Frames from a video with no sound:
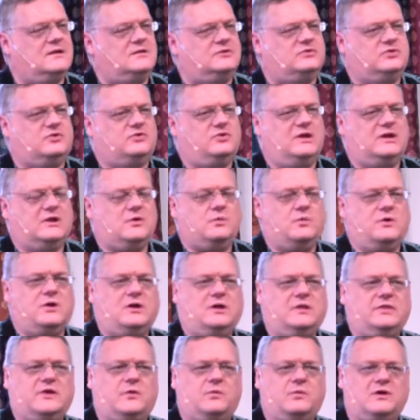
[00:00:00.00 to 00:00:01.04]
To create a
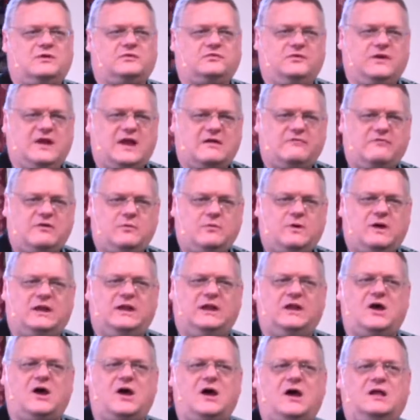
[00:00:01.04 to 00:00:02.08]
world that works for everyone
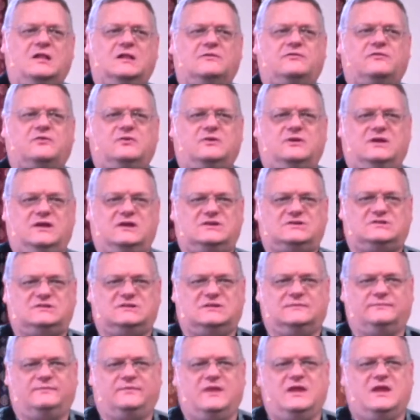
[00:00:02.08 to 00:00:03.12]
in all of creation.
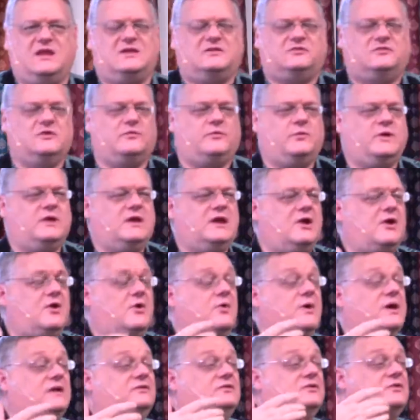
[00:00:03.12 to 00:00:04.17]
So if we are
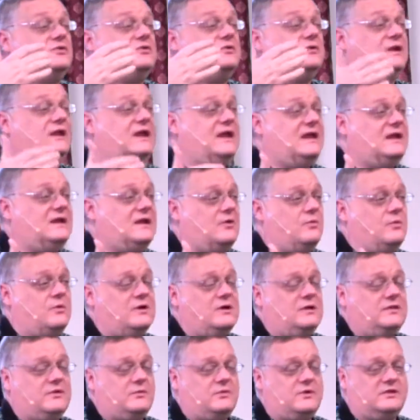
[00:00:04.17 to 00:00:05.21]
going to create a
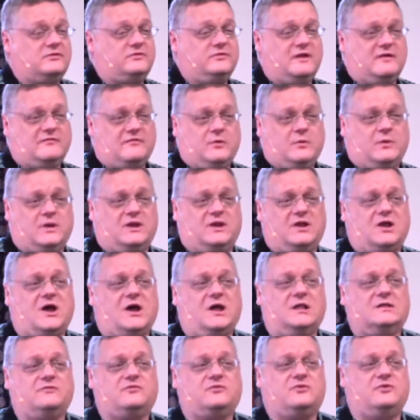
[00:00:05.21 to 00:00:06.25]
world that works for everyone in
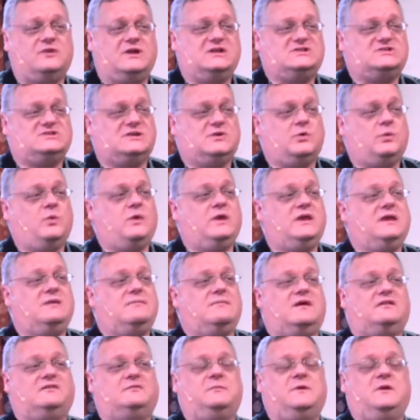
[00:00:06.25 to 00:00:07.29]
all of creation, we
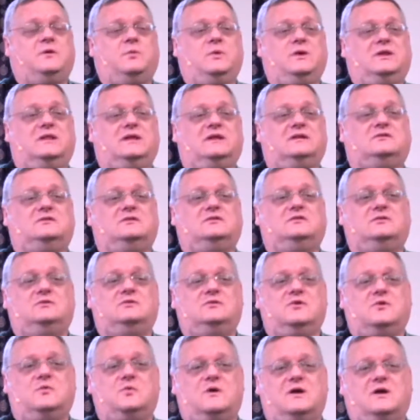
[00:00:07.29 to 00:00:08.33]
must be willing to do
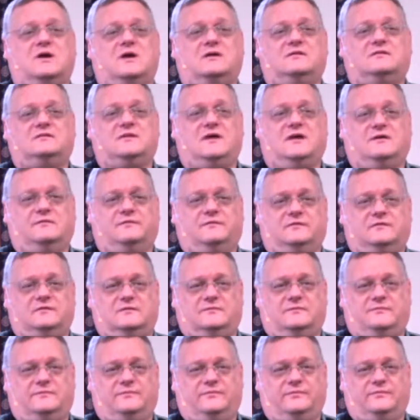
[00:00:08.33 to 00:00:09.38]
the work ourselves.
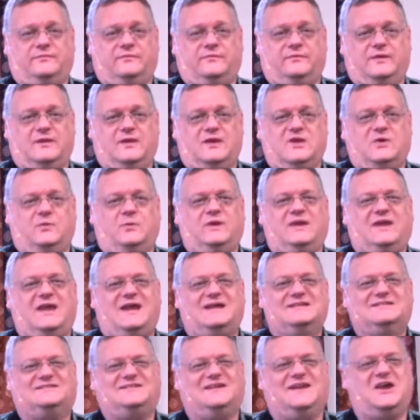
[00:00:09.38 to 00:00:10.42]
We
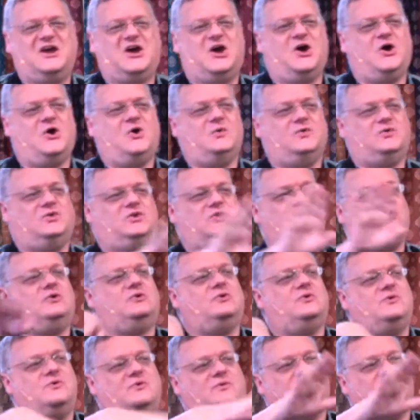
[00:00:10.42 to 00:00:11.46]
can't say, oh, you